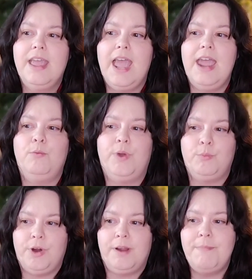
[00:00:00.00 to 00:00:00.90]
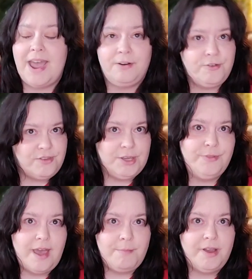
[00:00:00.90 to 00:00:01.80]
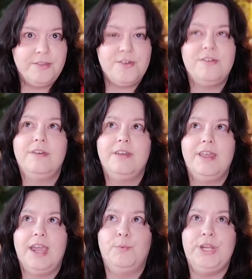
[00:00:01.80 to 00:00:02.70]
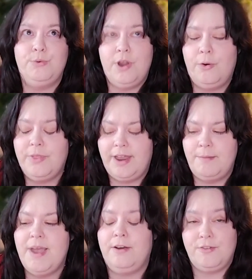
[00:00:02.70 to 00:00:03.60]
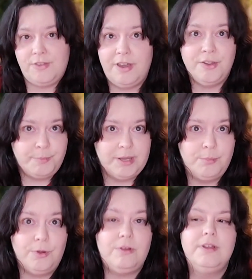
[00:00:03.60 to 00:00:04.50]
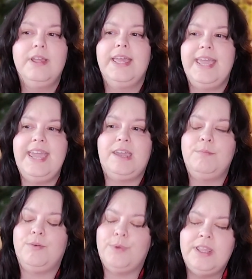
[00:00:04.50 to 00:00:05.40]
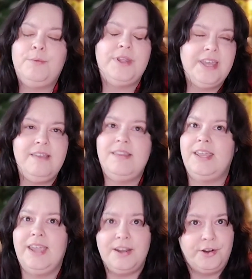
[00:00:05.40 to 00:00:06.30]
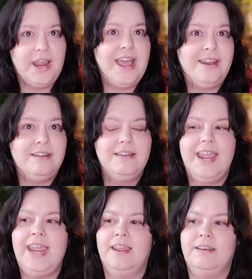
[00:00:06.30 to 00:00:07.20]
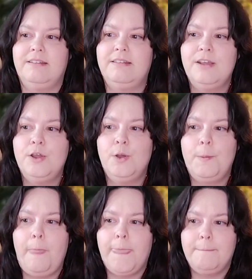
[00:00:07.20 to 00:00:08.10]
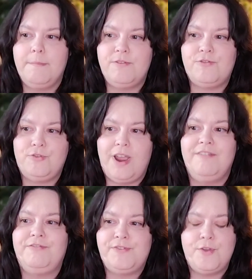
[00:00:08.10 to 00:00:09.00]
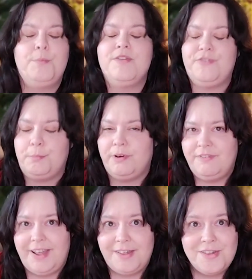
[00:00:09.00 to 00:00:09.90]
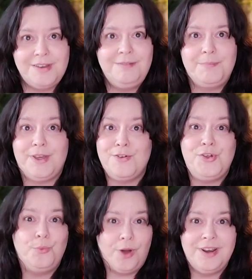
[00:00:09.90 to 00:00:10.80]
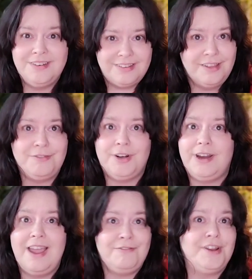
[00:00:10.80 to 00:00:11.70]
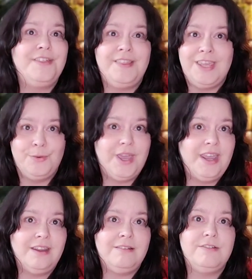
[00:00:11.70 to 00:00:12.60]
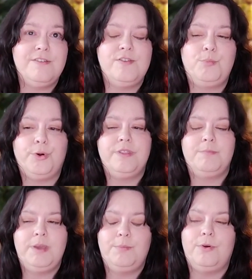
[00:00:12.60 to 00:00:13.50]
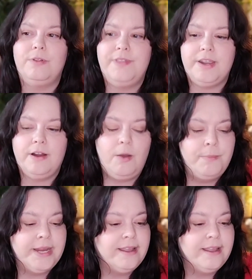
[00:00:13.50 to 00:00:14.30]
And when work matters to you that much, and when you know that it matters to other people, it can be really, really easy to get in your head and strive so much for perfection because you want to deliver everything that you can to support the people that you're helping,